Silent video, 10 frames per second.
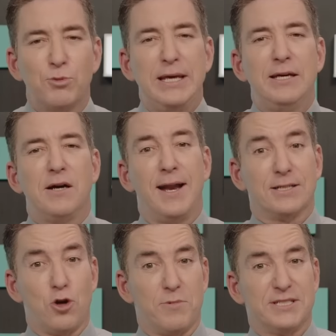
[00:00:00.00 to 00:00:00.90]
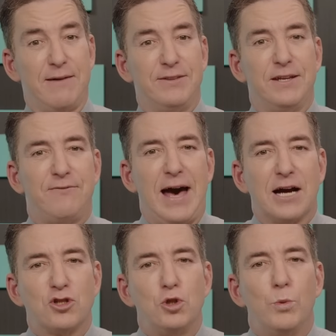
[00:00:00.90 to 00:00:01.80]
week, on October 7th, in
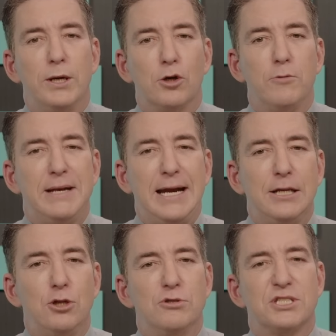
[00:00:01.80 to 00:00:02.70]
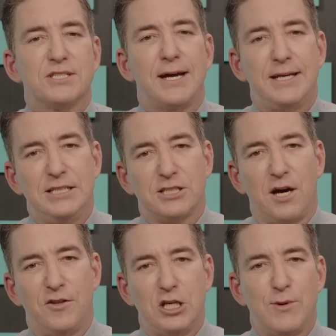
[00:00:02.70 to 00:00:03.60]
fact, two illuminating new studies
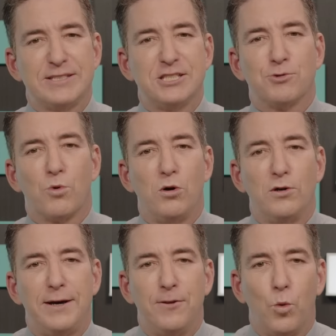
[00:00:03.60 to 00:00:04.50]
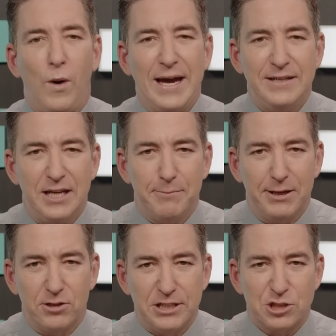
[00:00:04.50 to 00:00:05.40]
on the U.S.'s role in the widening
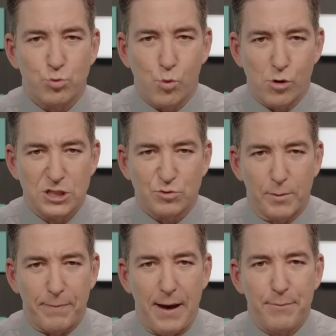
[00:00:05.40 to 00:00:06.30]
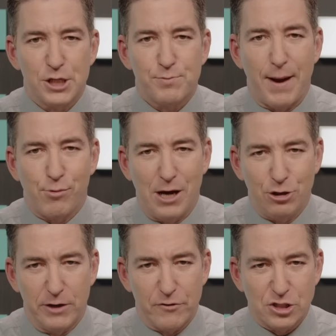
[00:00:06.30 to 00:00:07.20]
Middle East wars were published by Brown
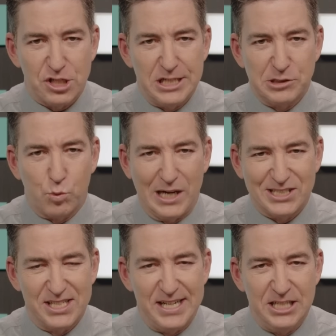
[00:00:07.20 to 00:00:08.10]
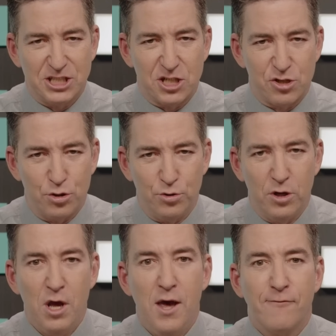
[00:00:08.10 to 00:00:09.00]
University's Watson
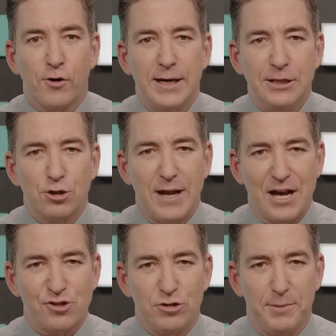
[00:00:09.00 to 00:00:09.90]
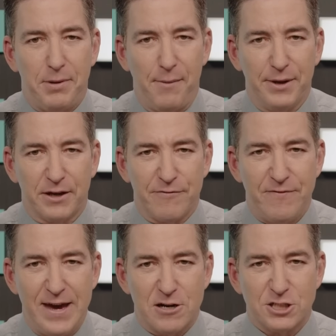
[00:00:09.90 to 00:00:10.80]
Institute for International and Public
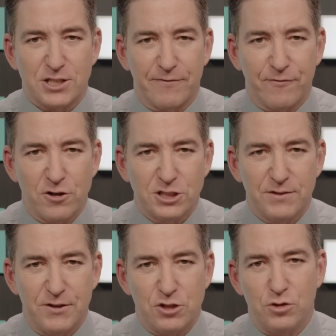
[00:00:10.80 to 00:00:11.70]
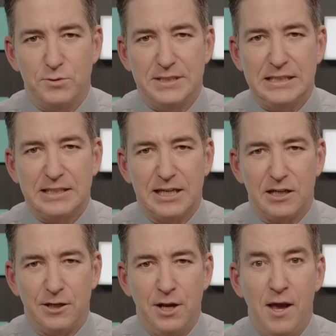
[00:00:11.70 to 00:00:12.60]
Affairs. The first of the two
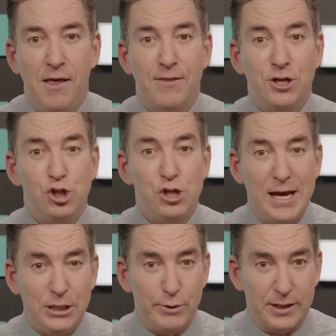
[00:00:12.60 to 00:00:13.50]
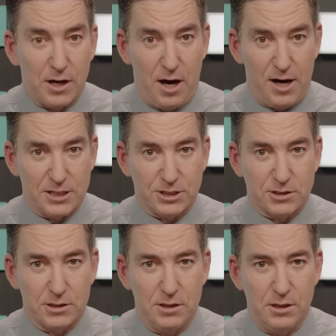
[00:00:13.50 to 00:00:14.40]
detailed the genuine cost